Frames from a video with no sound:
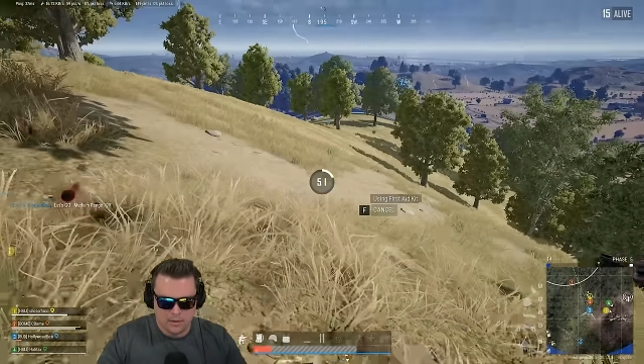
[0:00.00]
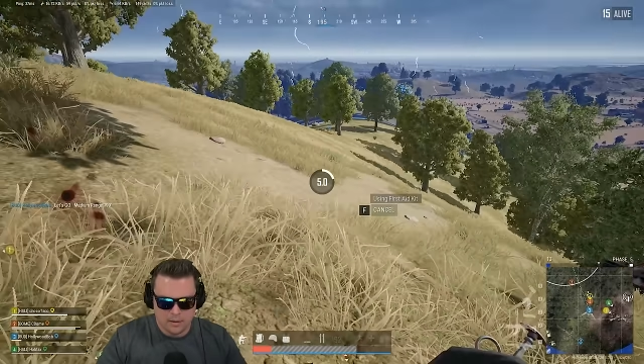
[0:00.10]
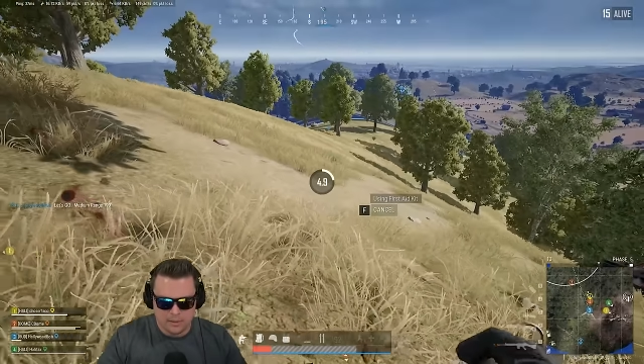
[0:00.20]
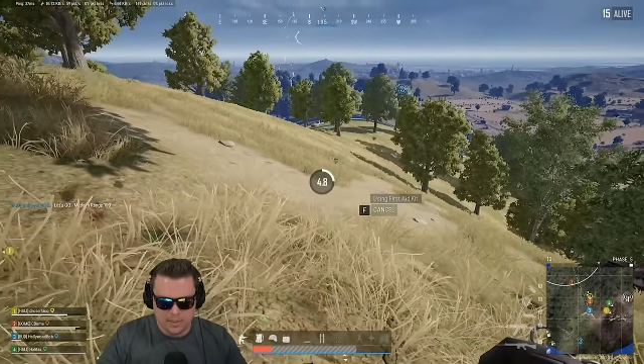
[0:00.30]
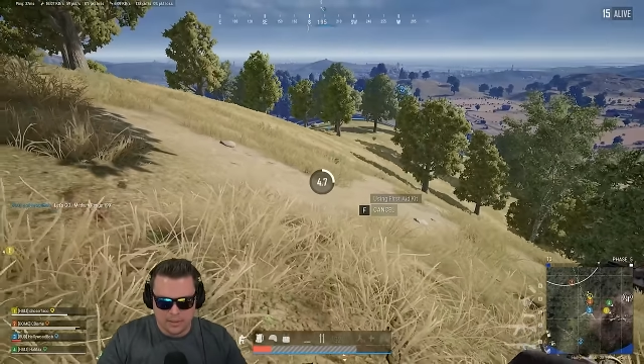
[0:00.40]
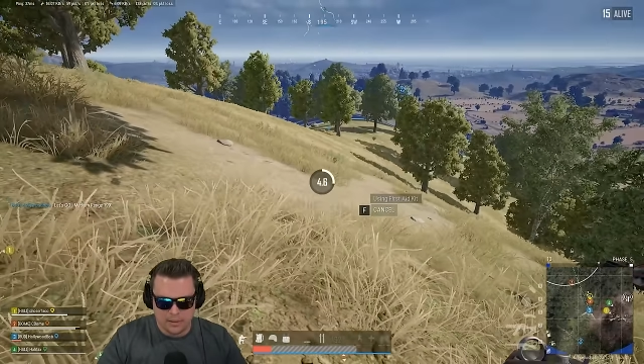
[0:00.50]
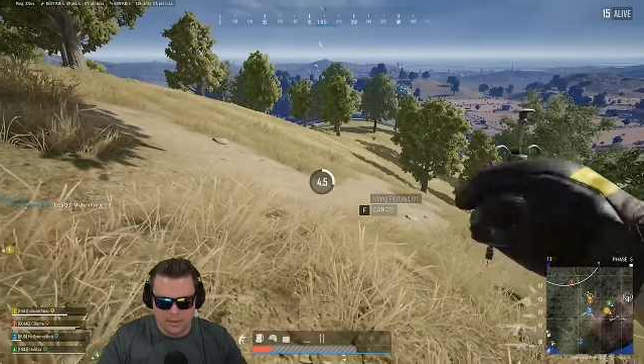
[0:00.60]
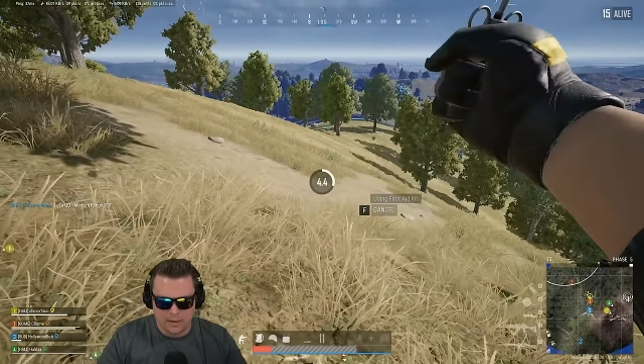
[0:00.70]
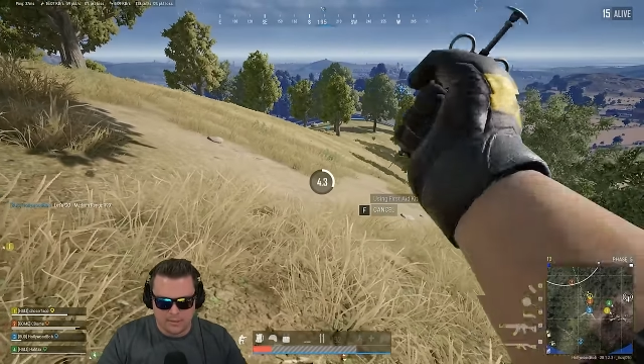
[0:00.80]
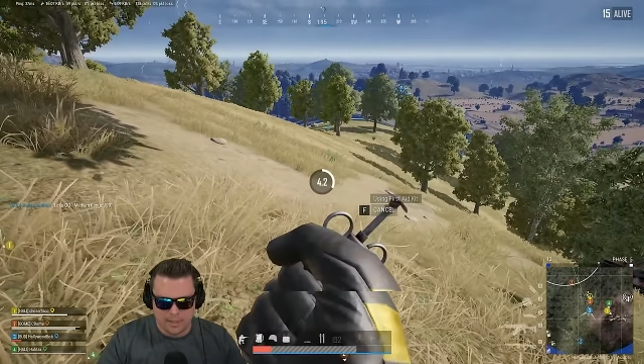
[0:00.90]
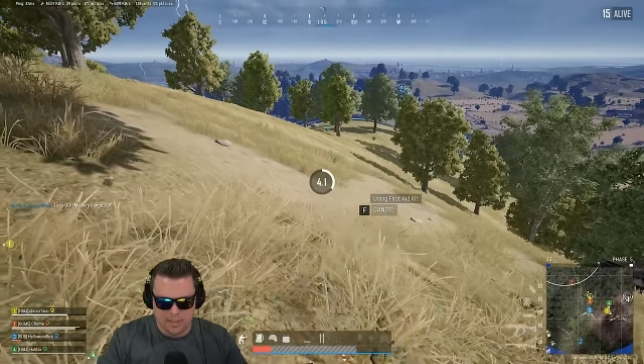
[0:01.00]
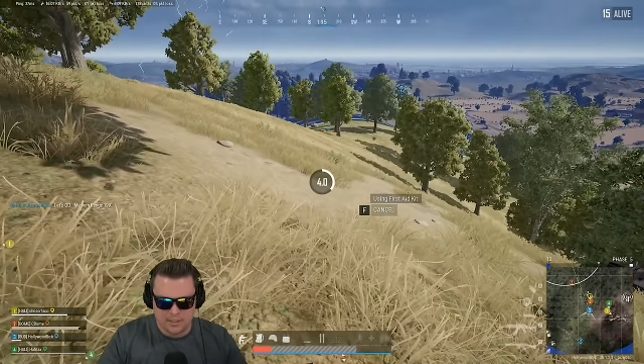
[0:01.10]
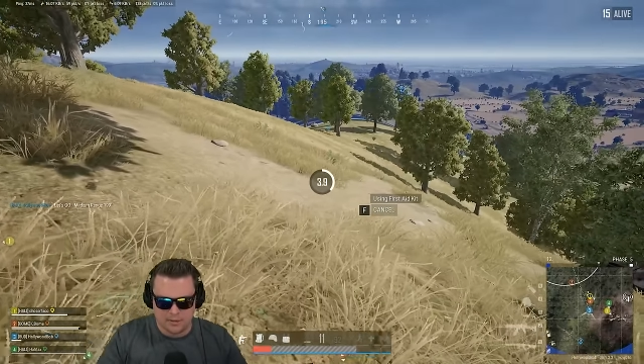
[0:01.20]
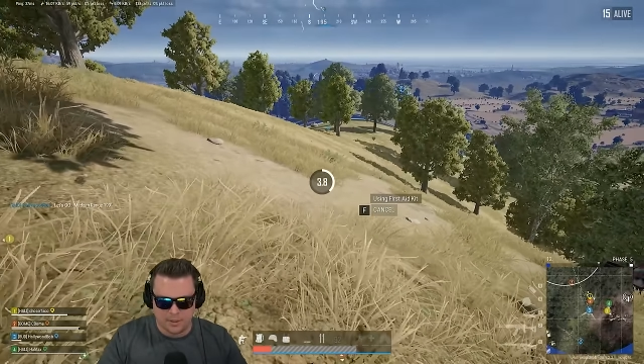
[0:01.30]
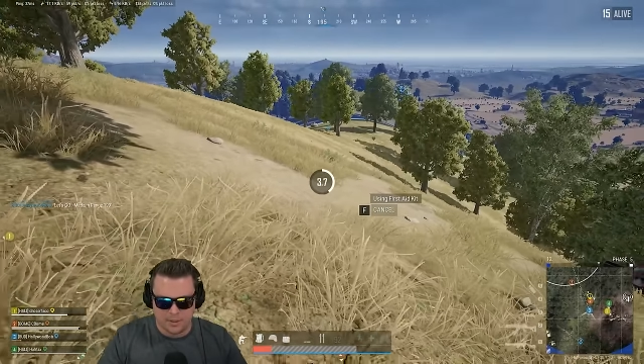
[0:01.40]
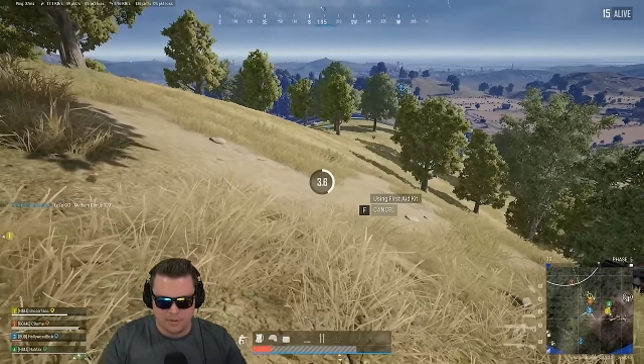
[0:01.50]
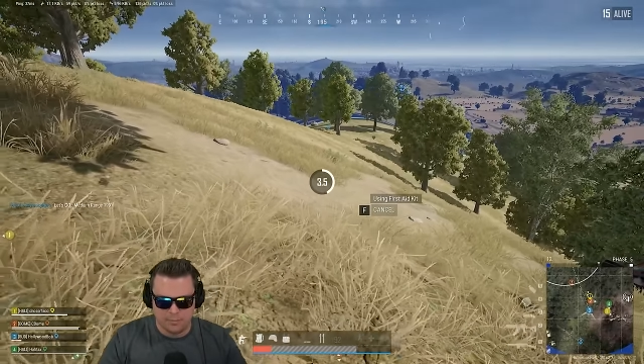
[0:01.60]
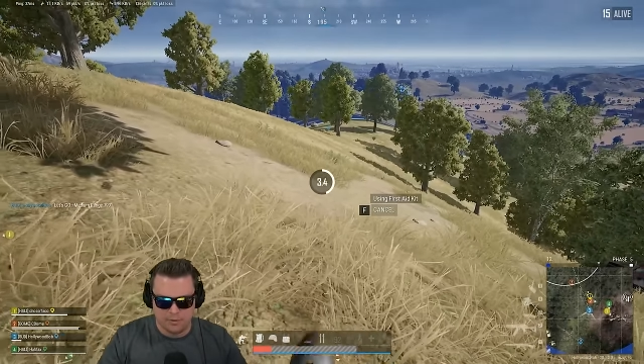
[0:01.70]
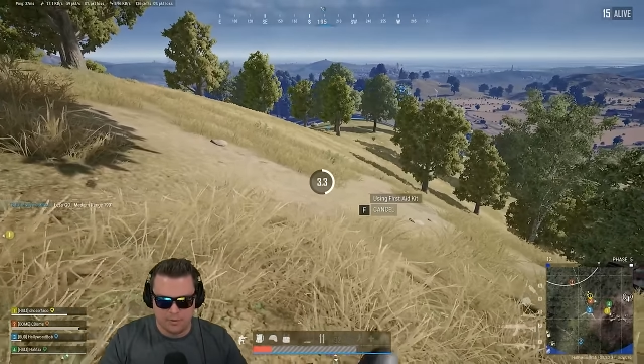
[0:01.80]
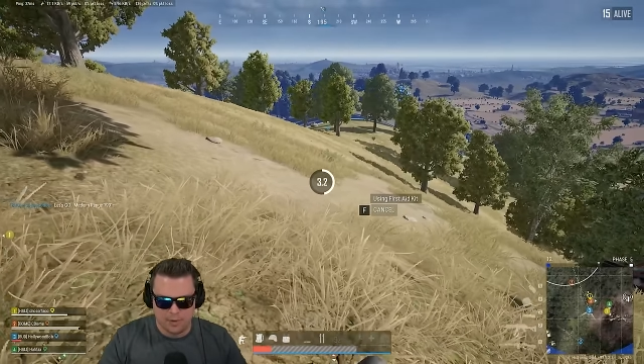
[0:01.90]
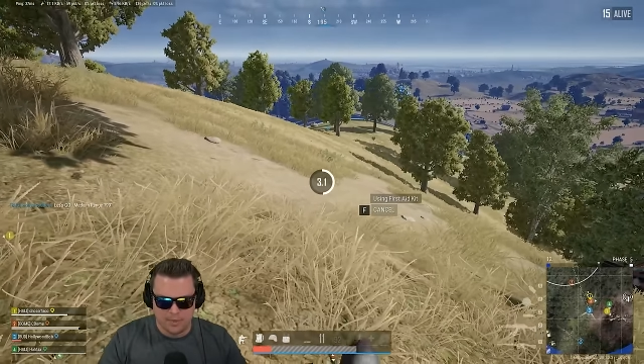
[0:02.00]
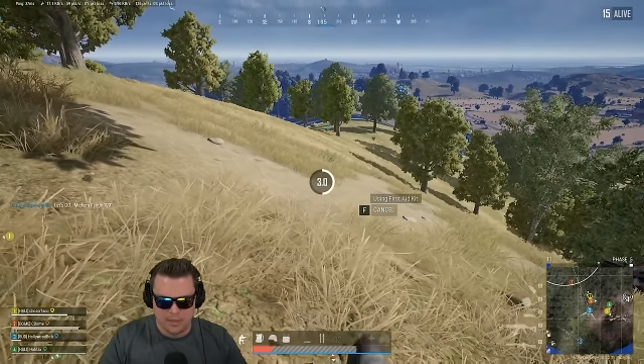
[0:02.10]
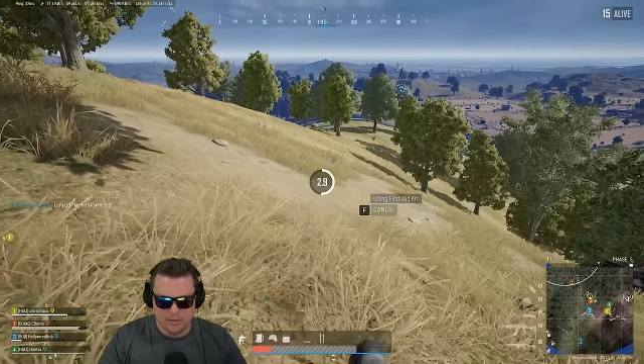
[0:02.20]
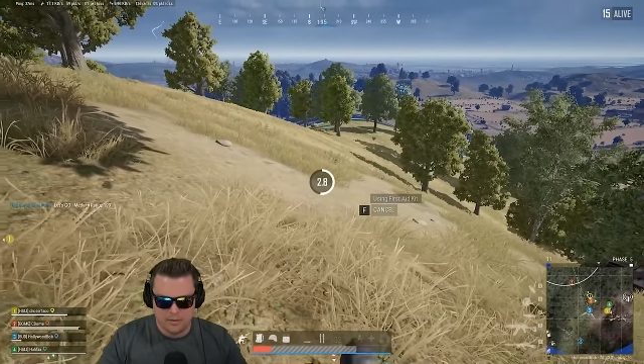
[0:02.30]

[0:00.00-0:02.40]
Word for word: I'm healing. I'm gonna need someone to look at blue or I'm dead.